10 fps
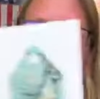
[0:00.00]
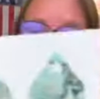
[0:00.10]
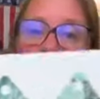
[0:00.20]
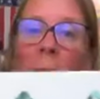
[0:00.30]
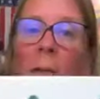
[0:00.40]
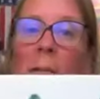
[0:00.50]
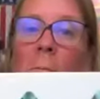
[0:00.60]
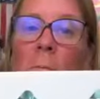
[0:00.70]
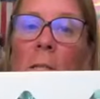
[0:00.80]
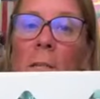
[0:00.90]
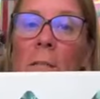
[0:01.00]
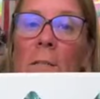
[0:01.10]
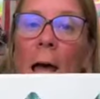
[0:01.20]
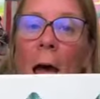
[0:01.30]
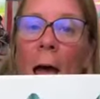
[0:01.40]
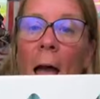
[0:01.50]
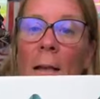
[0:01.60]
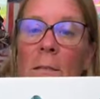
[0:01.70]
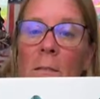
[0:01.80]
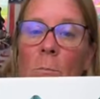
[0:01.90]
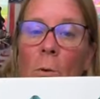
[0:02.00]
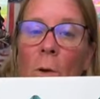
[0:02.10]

to make you some little tags to